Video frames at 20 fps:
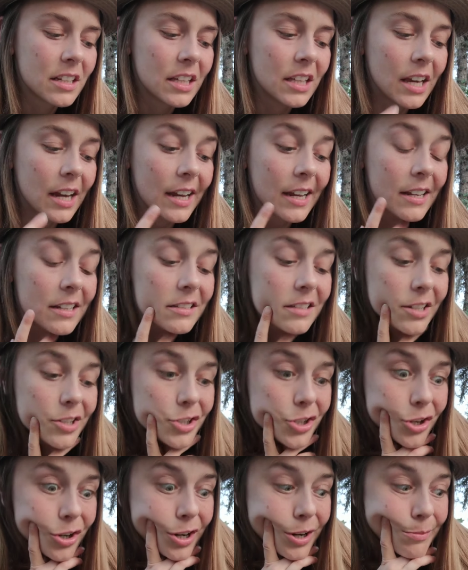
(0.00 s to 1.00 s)
Yikes, I
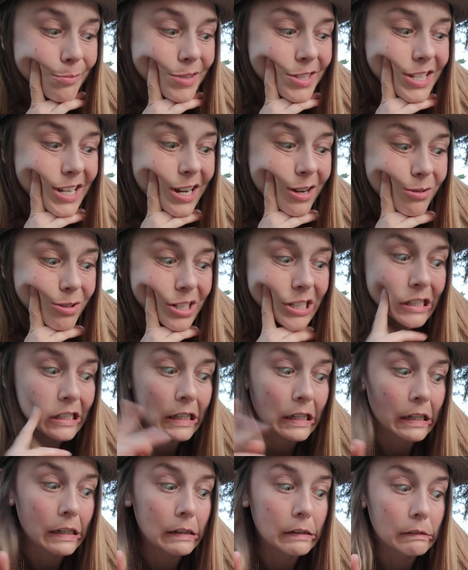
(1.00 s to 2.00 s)
sure am sounding
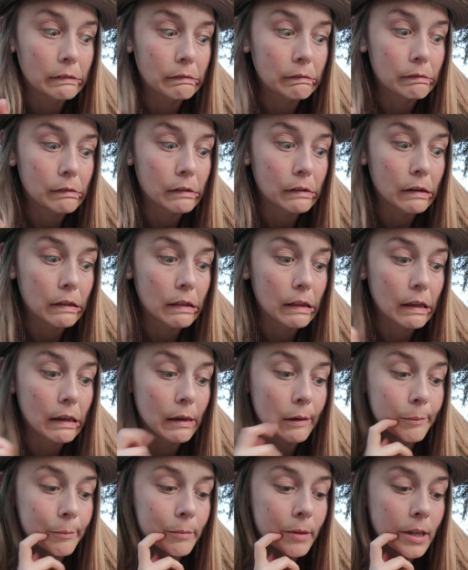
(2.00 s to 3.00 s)
like one of
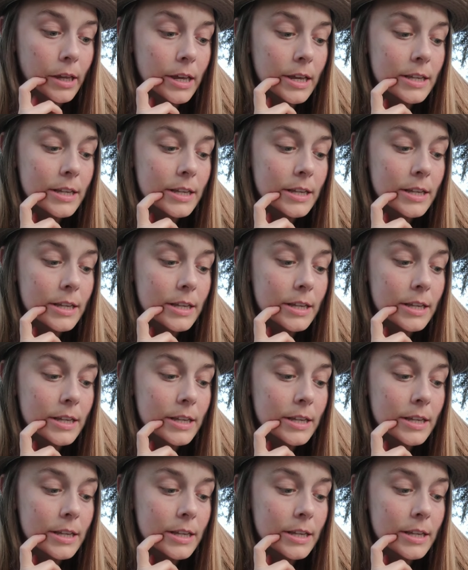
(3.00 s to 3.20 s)
them.